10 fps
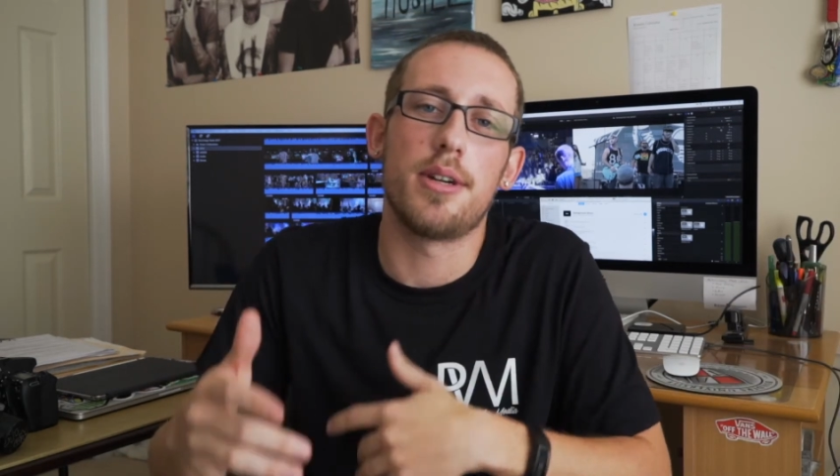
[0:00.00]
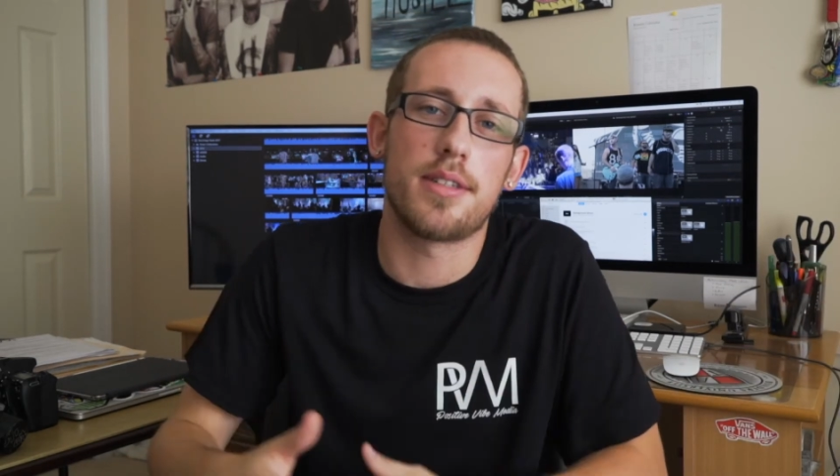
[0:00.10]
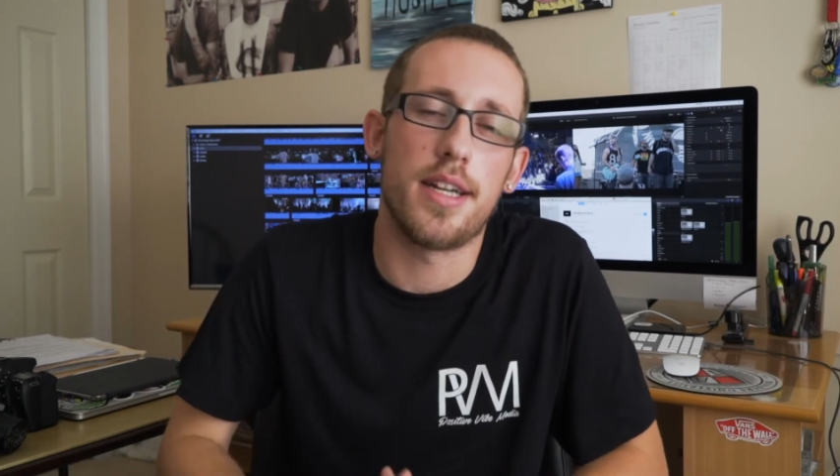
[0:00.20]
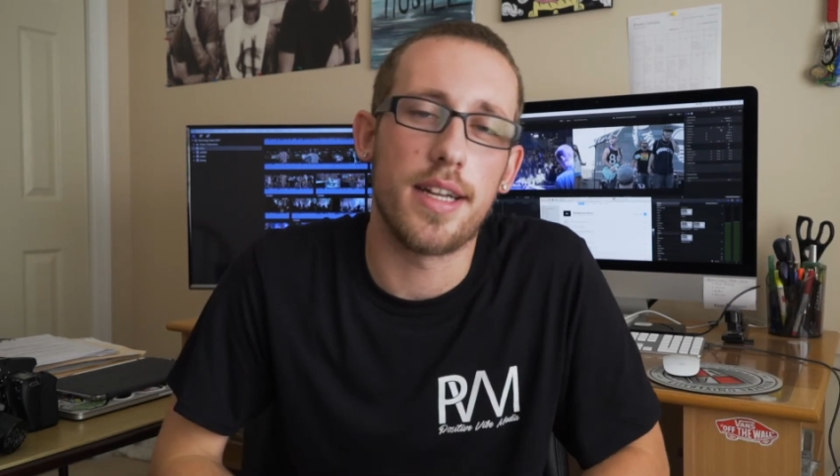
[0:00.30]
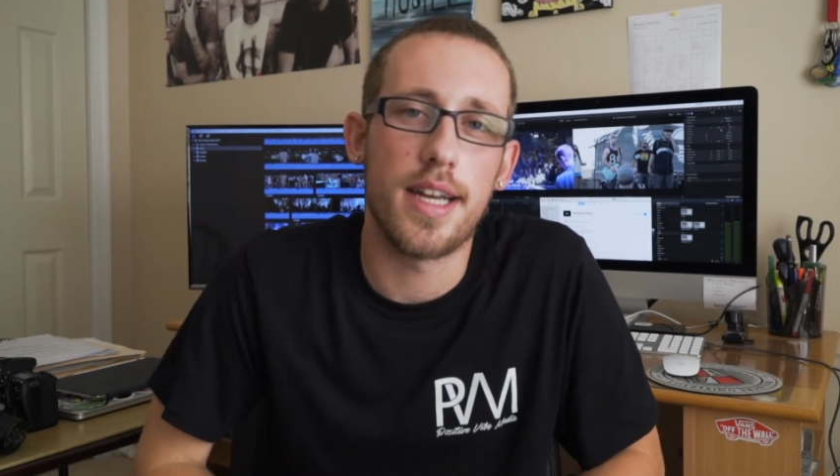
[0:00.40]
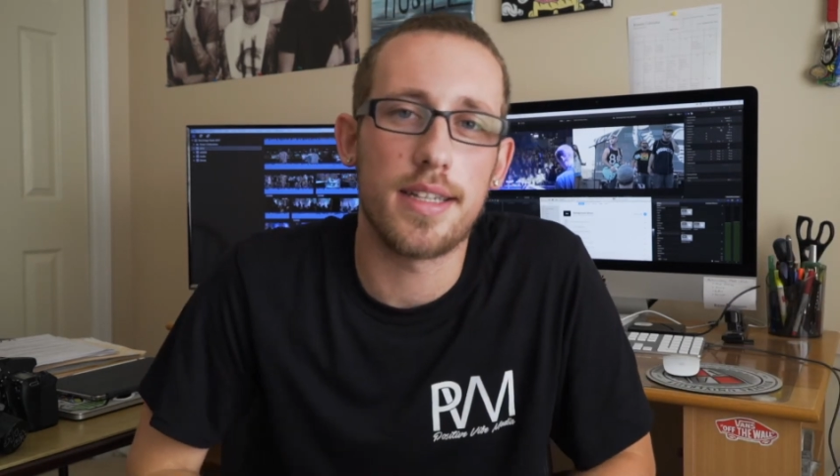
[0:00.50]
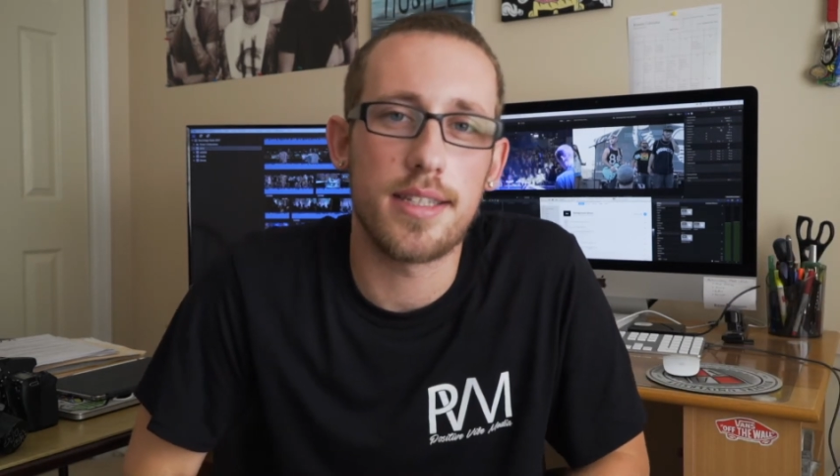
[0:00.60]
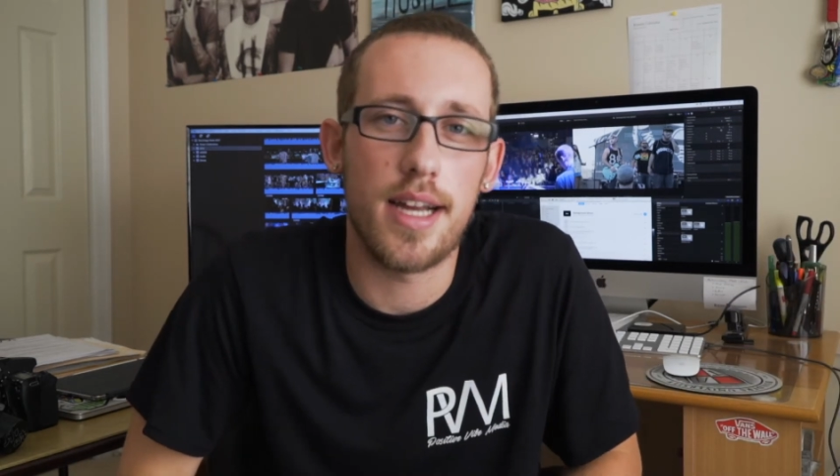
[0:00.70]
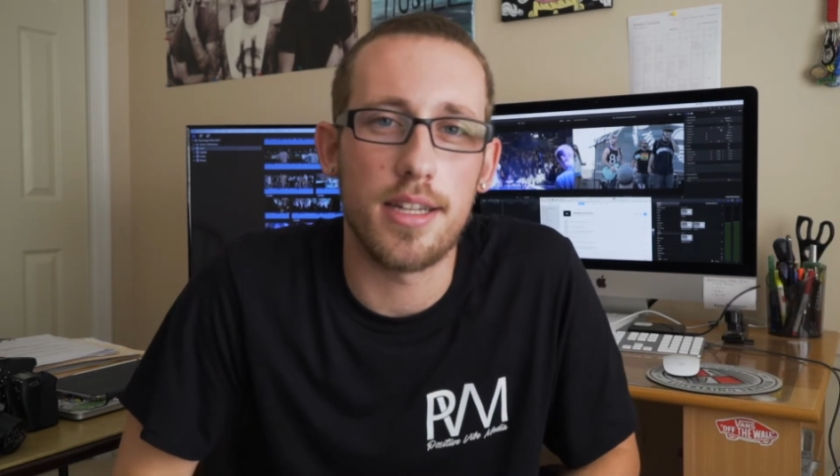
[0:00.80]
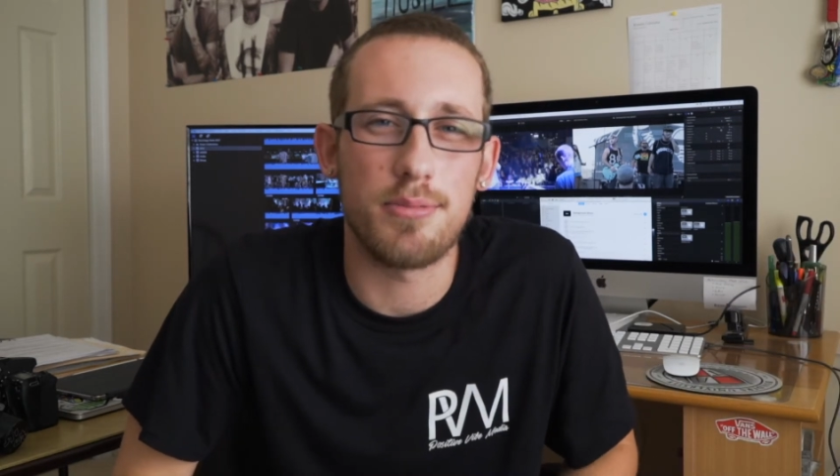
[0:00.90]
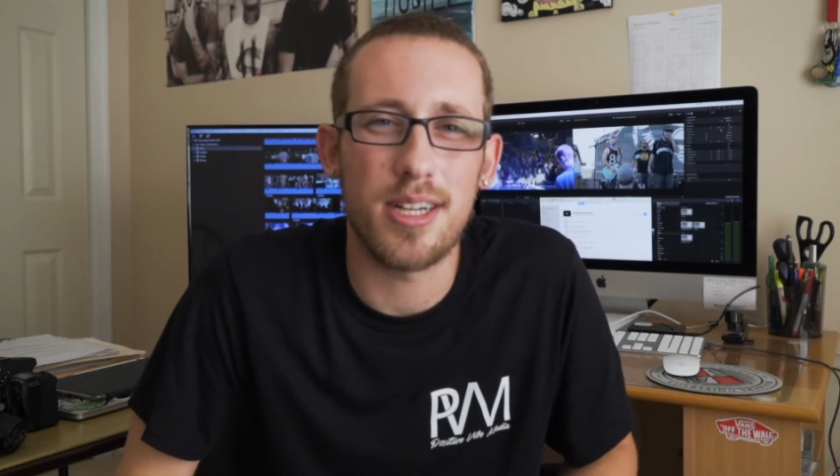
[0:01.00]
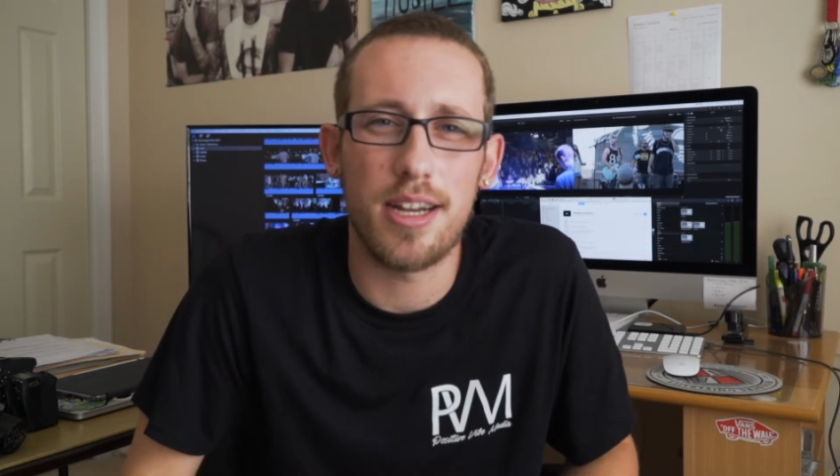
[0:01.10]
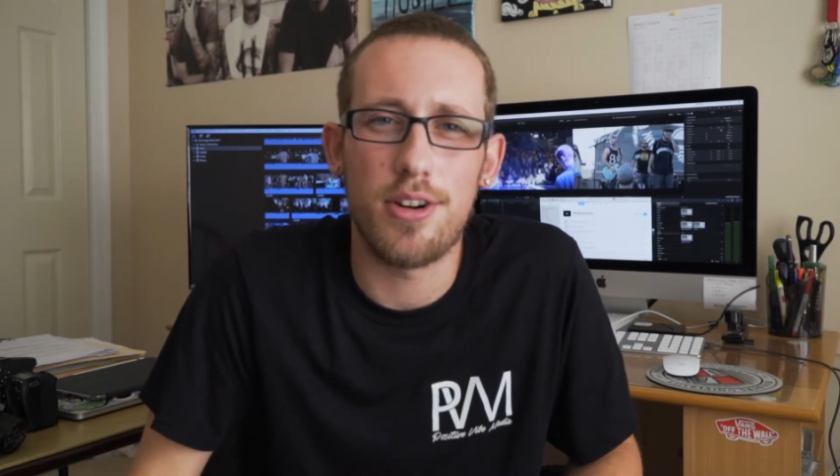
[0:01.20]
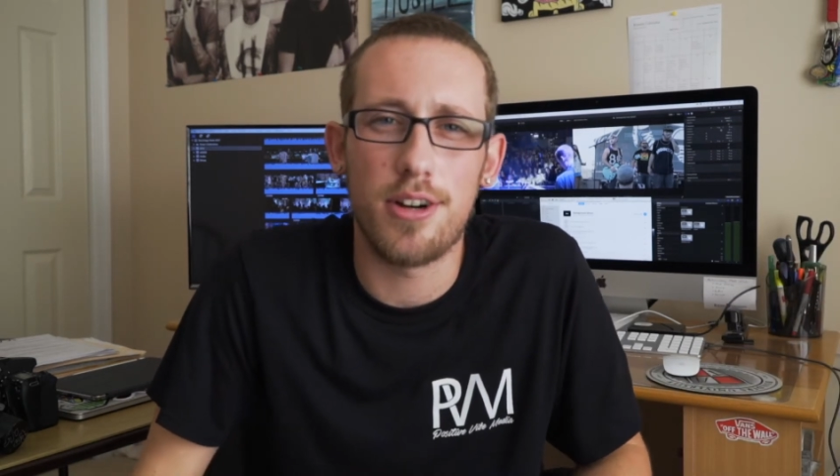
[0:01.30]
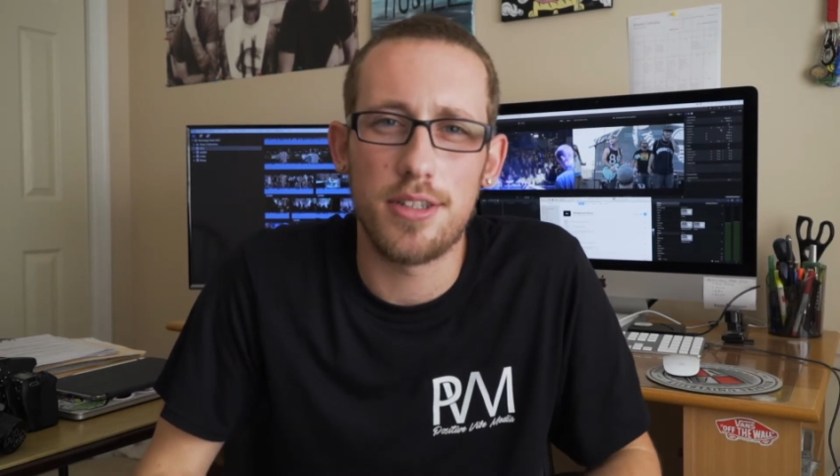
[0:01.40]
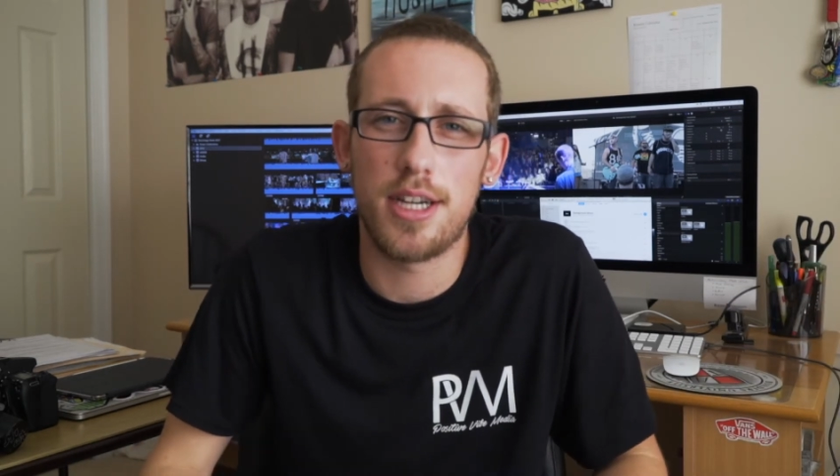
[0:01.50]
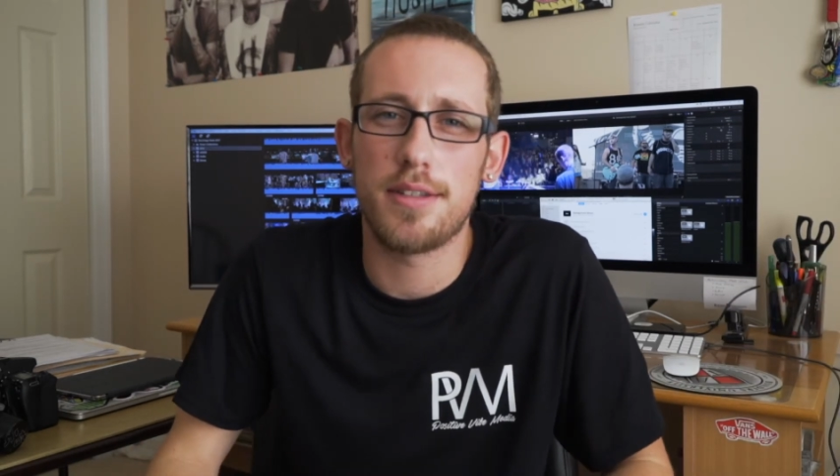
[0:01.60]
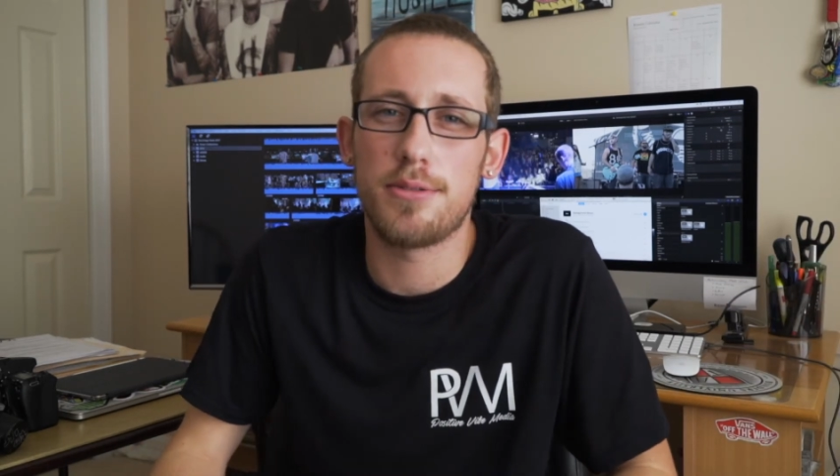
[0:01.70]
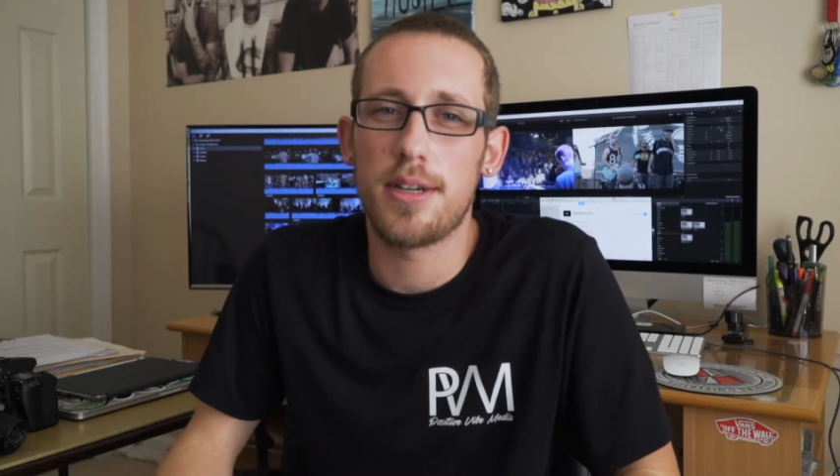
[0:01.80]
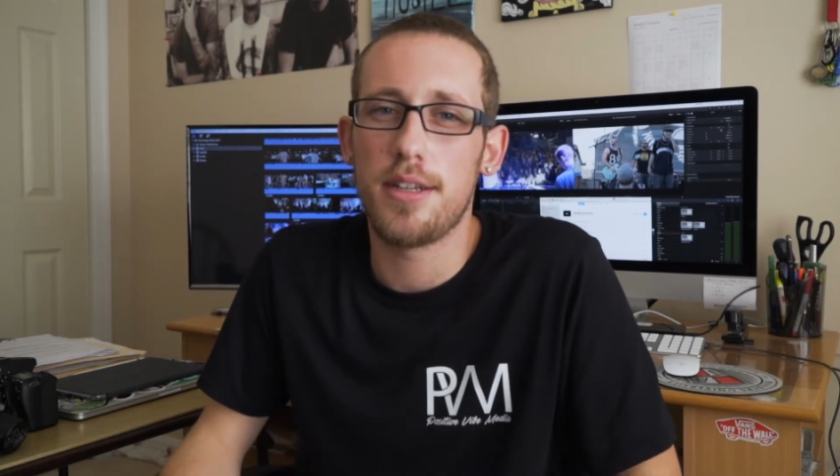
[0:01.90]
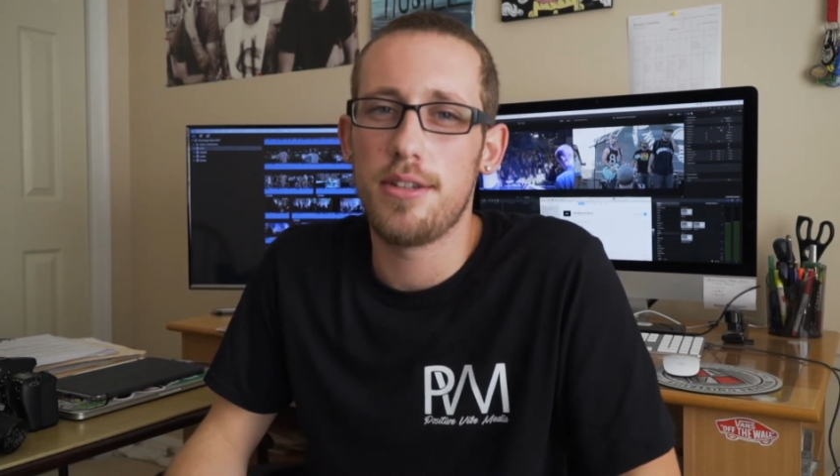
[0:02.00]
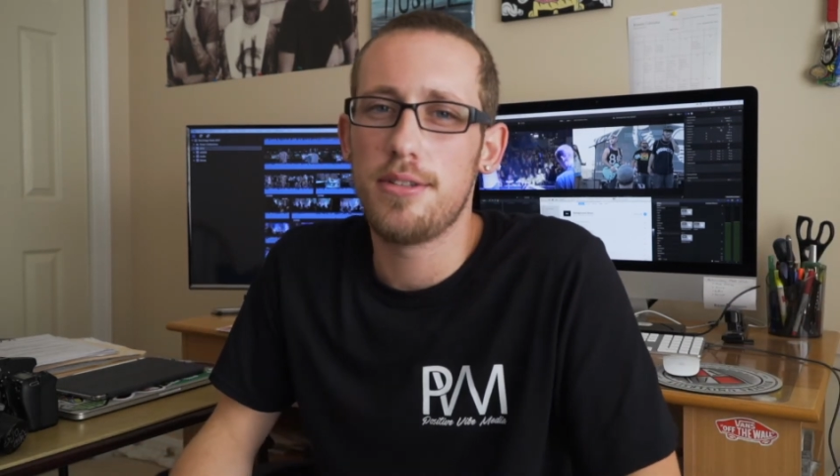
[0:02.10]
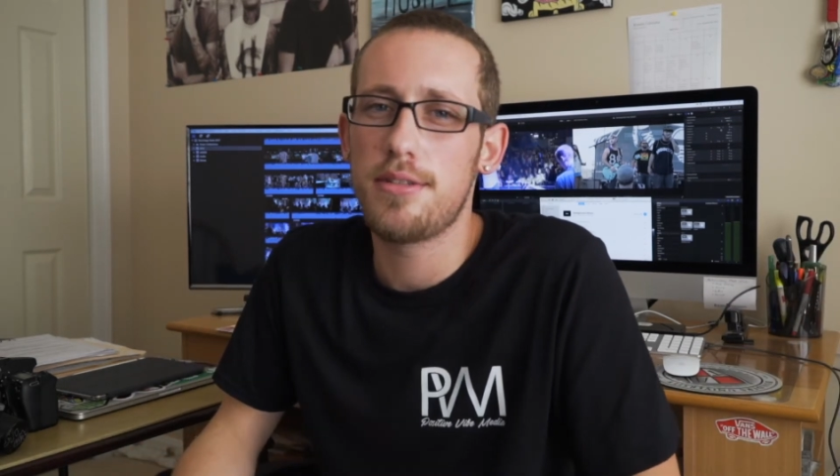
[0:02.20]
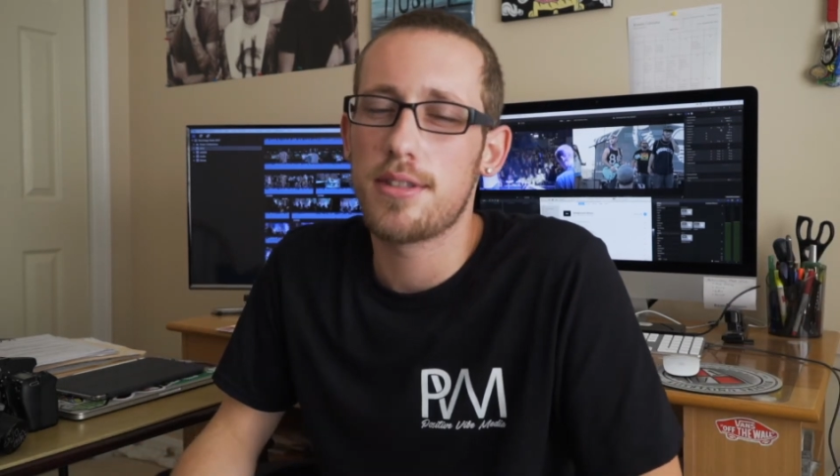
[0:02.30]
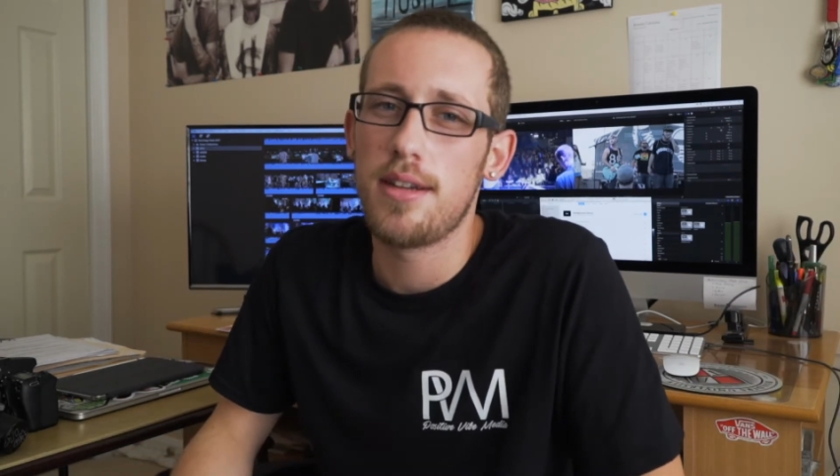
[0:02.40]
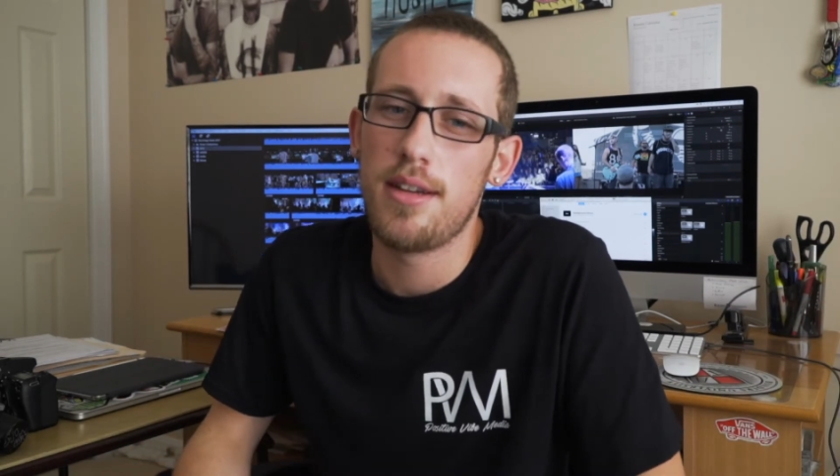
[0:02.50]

question I get asked a lot is what kind of hard drives do I use?